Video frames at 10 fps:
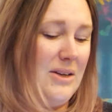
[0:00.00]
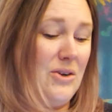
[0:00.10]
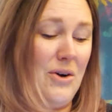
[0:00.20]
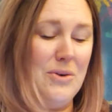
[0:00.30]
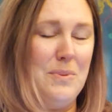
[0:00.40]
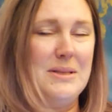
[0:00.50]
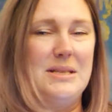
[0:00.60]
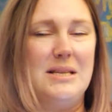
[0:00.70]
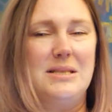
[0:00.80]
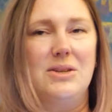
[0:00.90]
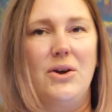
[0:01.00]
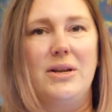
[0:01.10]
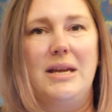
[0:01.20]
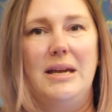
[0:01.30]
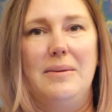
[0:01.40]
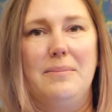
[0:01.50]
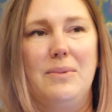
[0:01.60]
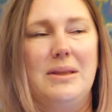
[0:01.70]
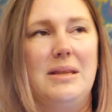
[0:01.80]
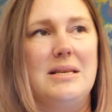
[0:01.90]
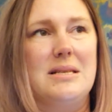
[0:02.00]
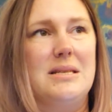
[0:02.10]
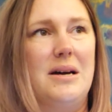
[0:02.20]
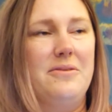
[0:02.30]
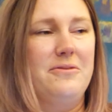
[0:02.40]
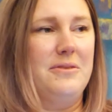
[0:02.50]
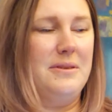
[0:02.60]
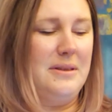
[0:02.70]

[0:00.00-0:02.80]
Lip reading: God wants us to go to Him when things are tough.